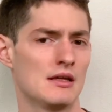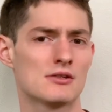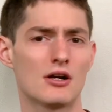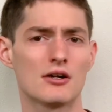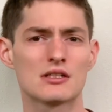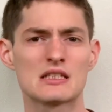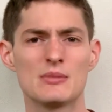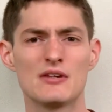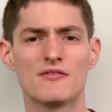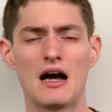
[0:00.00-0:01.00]
Is art
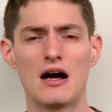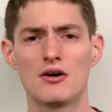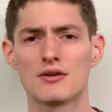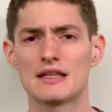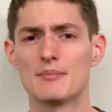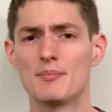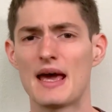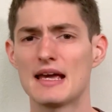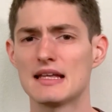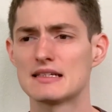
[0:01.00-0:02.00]
to be found in the
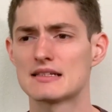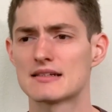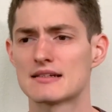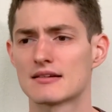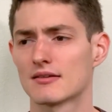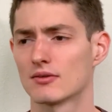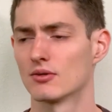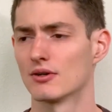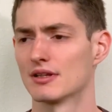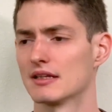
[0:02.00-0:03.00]
paint,
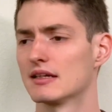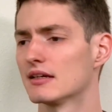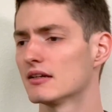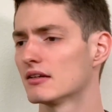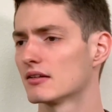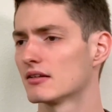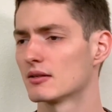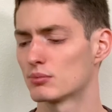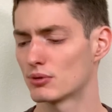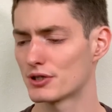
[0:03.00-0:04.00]
or in the
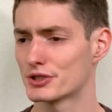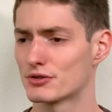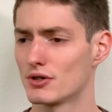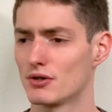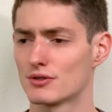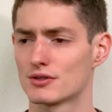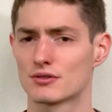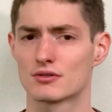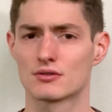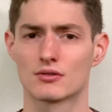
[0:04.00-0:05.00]

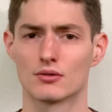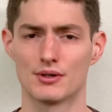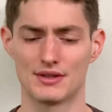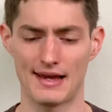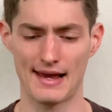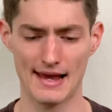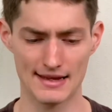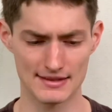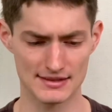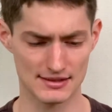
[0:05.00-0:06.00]
brushstrokes, or in the
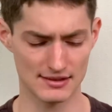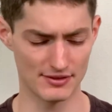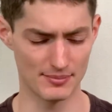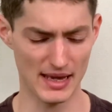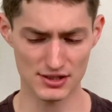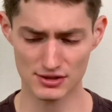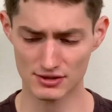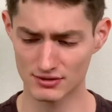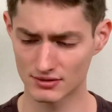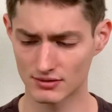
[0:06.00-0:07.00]
hands of the
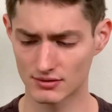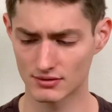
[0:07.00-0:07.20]
painter?